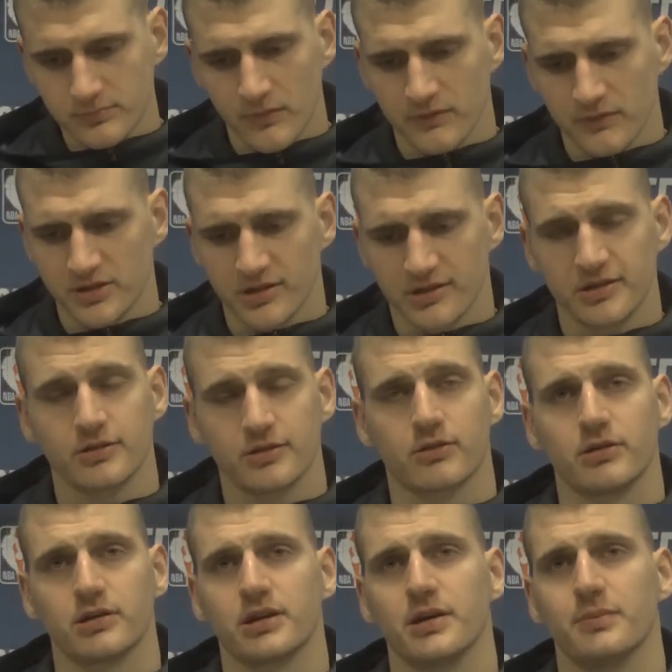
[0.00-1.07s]
we just need
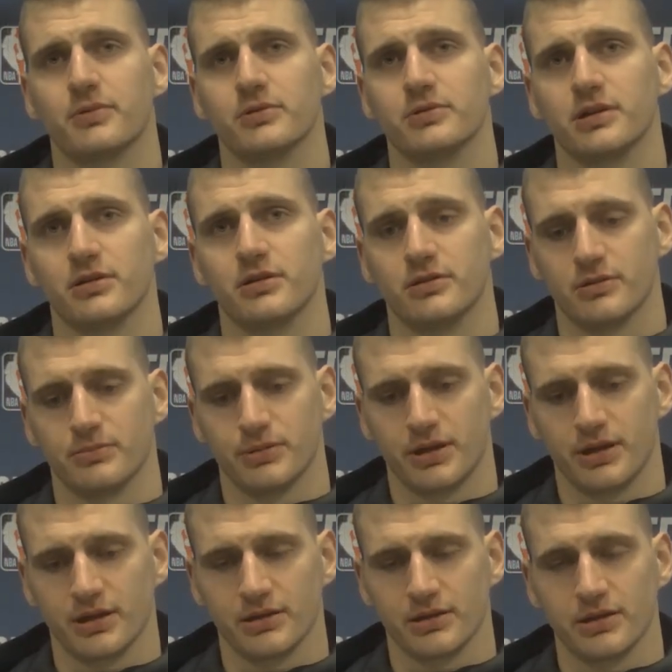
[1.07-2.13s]
to keep continuing to play
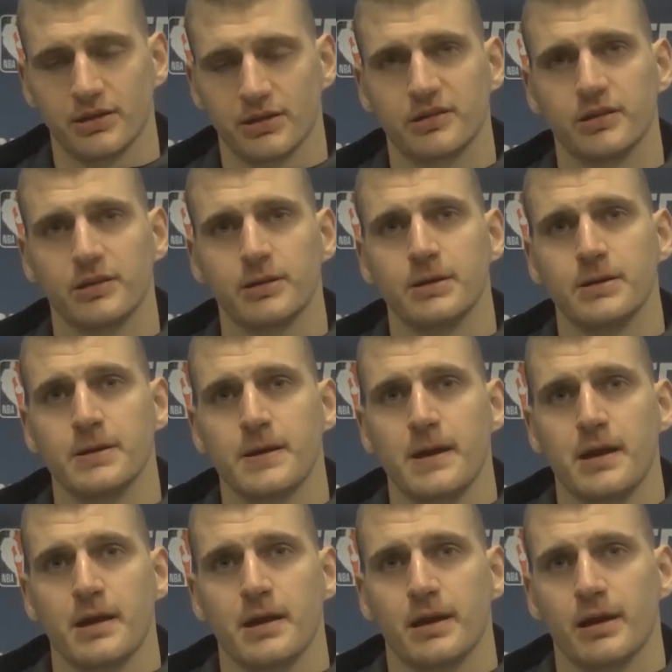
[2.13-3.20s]
like this.
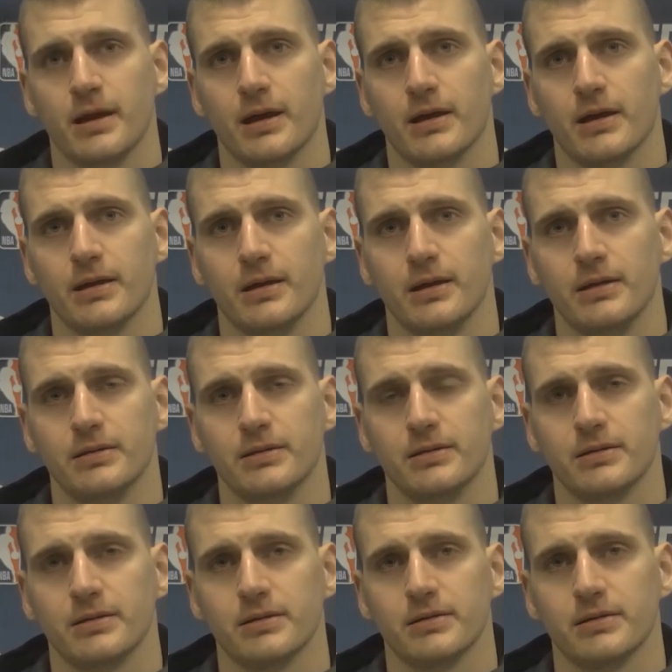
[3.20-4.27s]

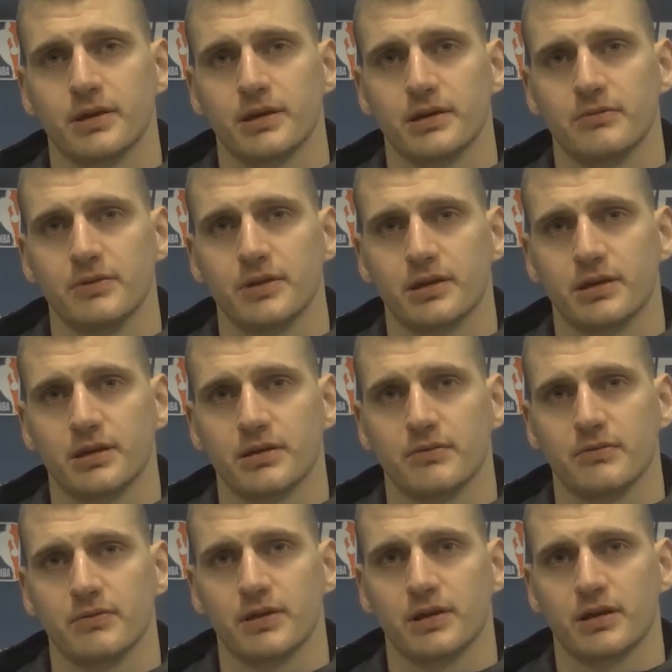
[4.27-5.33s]
We
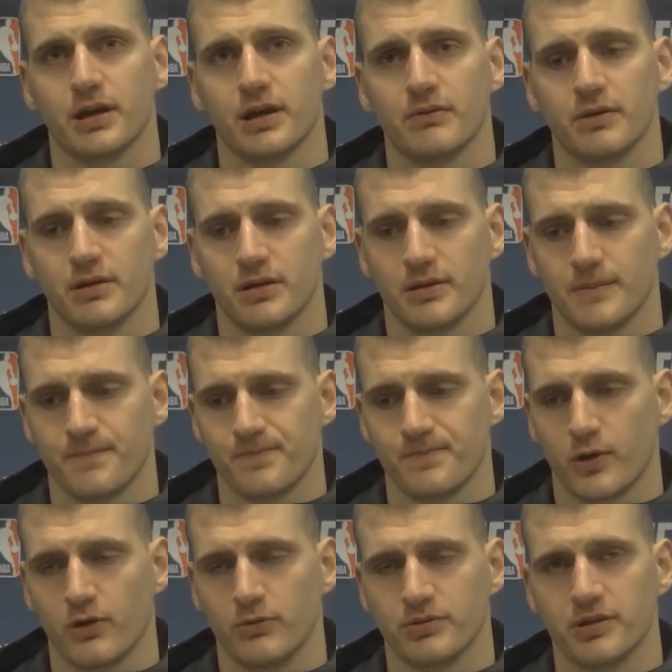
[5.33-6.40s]
can have
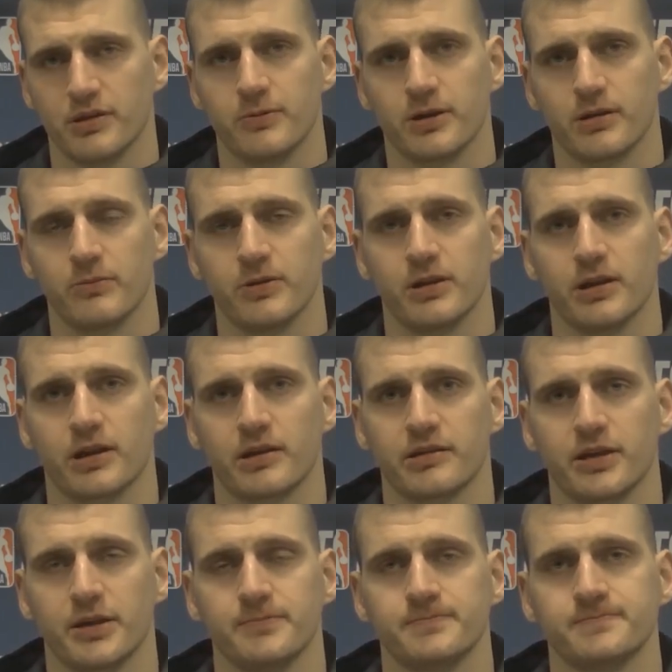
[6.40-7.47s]
hopes that we're going to win the next
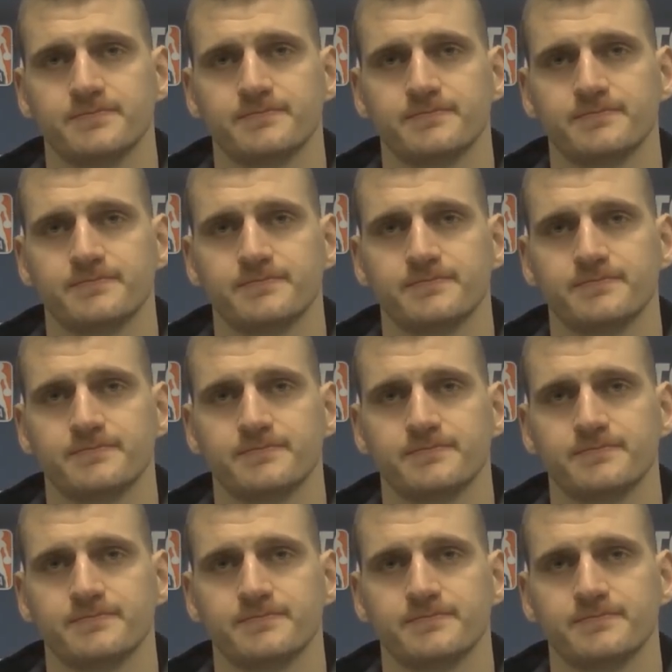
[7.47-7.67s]
game.